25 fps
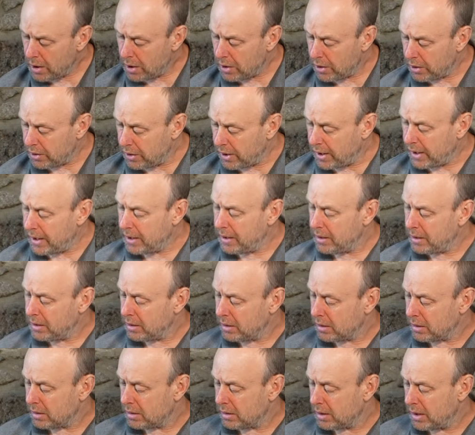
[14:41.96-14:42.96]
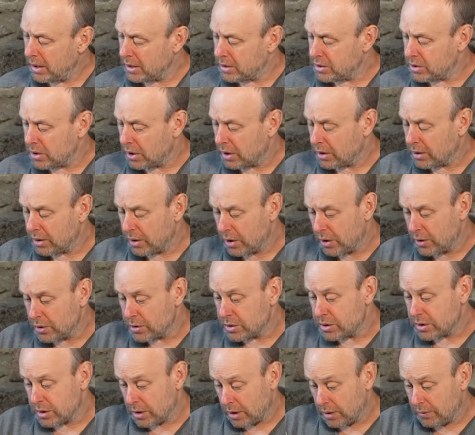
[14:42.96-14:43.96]
Then it's got
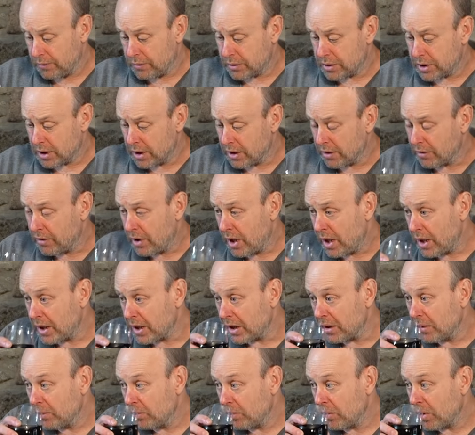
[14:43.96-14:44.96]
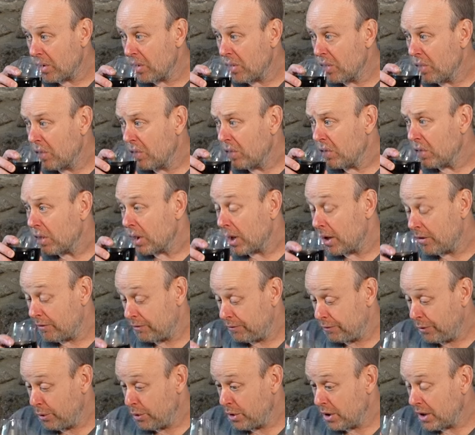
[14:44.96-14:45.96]
notes obviously of honey
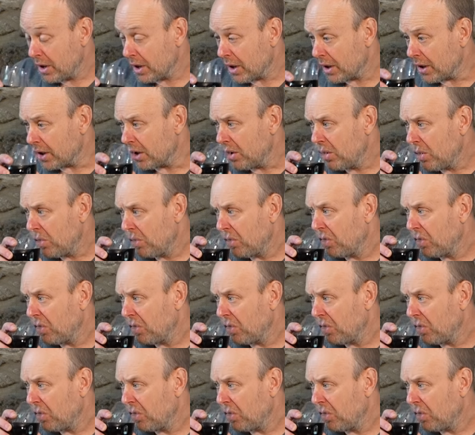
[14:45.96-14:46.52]
and fruity honey.